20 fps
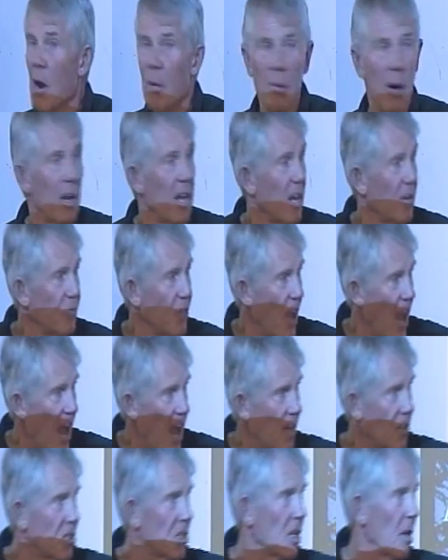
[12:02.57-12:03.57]
But if you
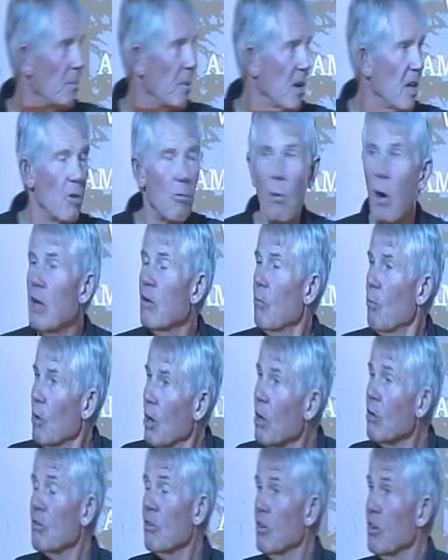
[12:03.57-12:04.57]
ask somebody what
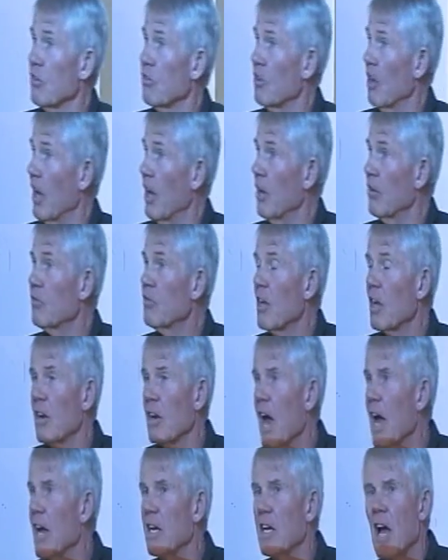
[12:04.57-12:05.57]
wilderness is,
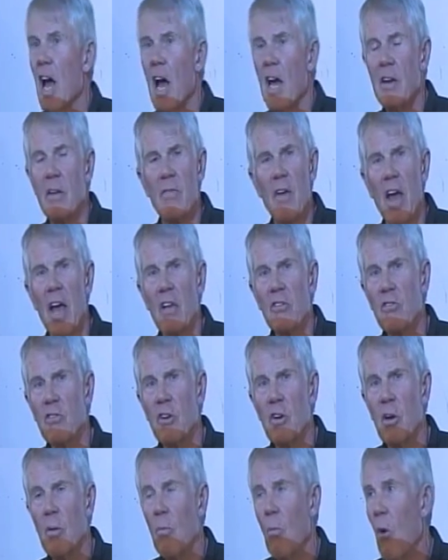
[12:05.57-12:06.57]
like kind of
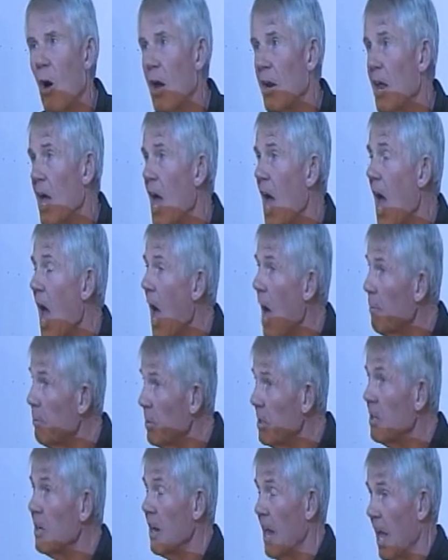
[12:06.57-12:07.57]
asking them what
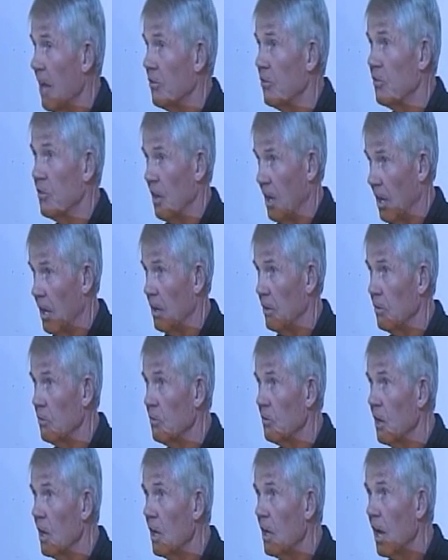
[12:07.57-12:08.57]
happiness
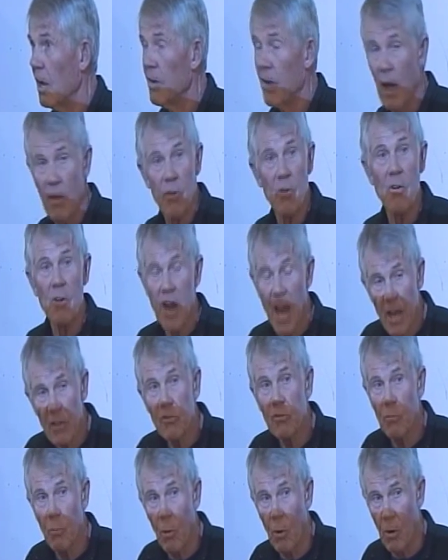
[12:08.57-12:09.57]
is, another
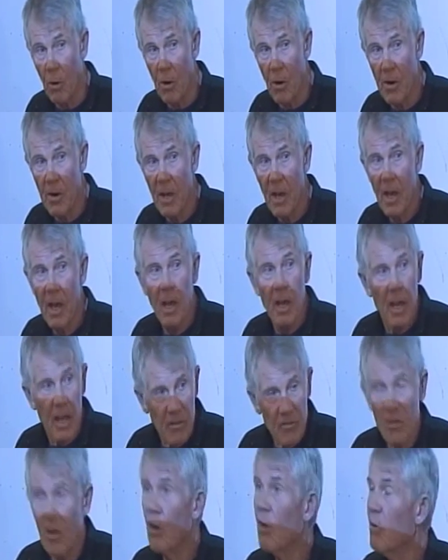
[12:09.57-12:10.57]
ness word,
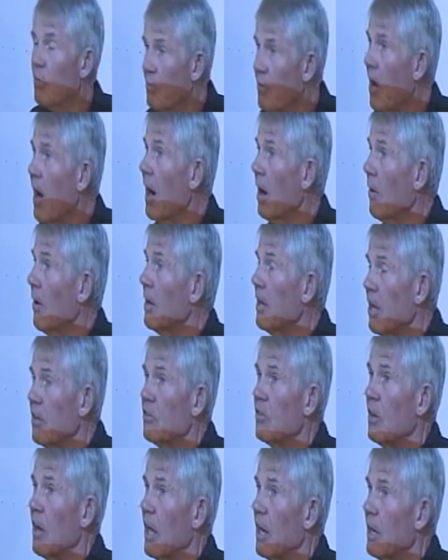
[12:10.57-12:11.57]
it's going to vary,
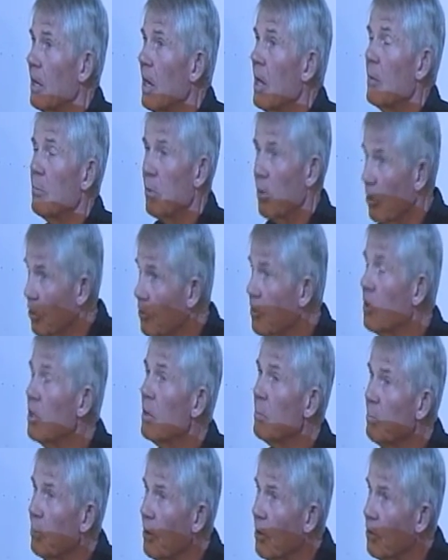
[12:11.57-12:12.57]
isn't it? Person
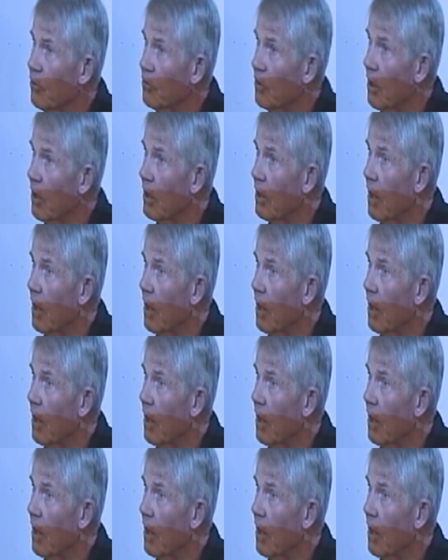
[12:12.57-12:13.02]
to person.